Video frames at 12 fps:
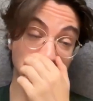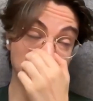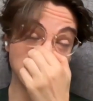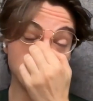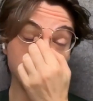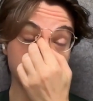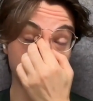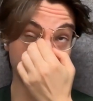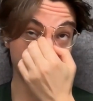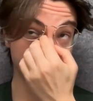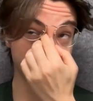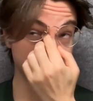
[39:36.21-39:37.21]
Oh, that's a good
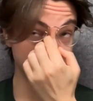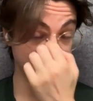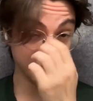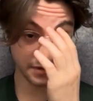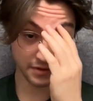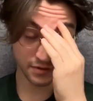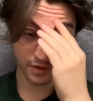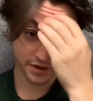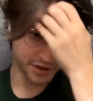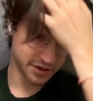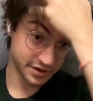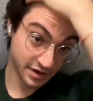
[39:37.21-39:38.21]

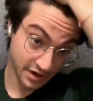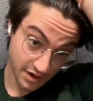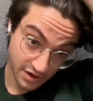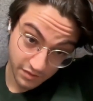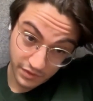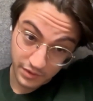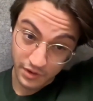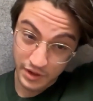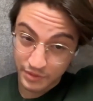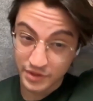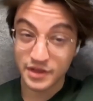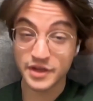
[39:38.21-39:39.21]
question. We
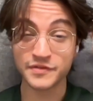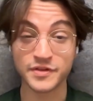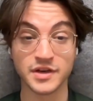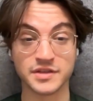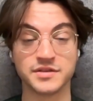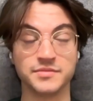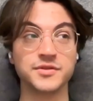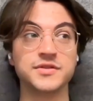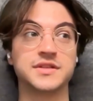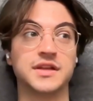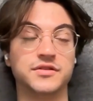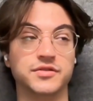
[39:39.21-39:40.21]
work with a lot of
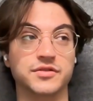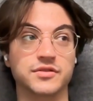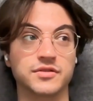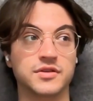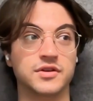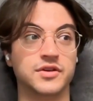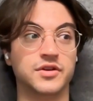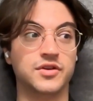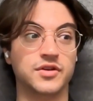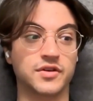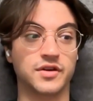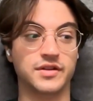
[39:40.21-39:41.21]
customers that
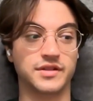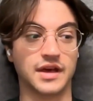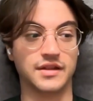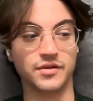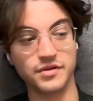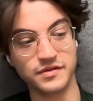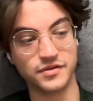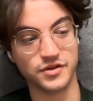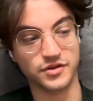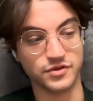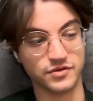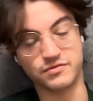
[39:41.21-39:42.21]
don't
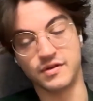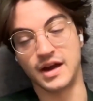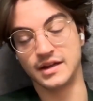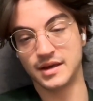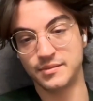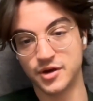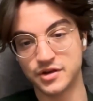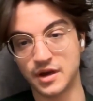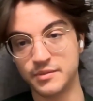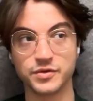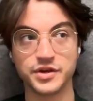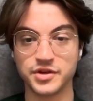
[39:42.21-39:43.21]
even use RAG that
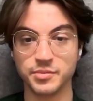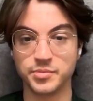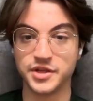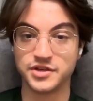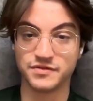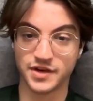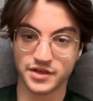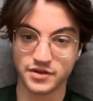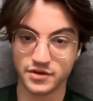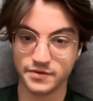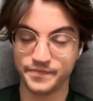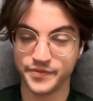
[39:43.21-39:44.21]
much. So we ship PG
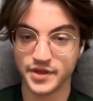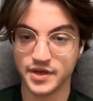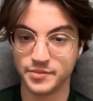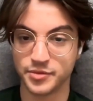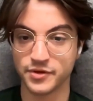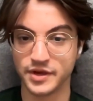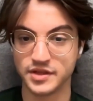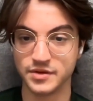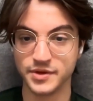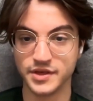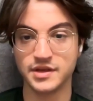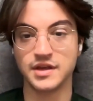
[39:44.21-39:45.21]
Vector in
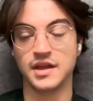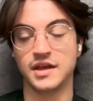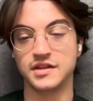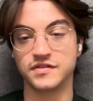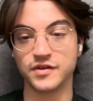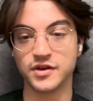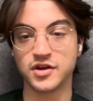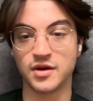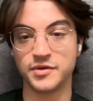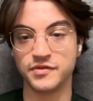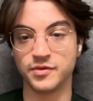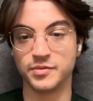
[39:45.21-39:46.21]
ParadeDB. It's very
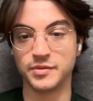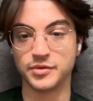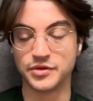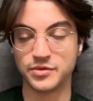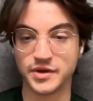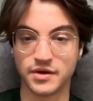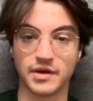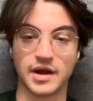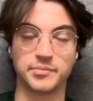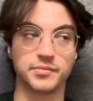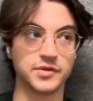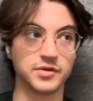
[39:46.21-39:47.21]
common for people
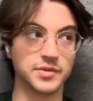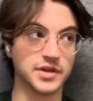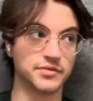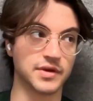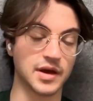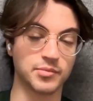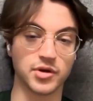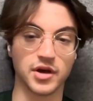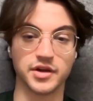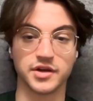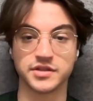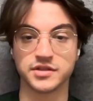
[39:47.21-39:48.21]
to build RAG
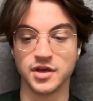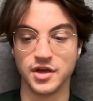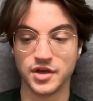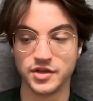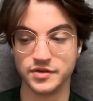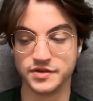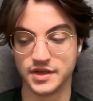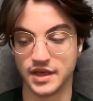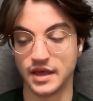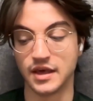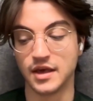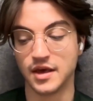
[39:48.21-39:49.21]
products
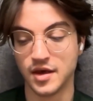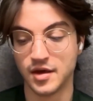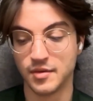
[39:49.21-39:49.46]
using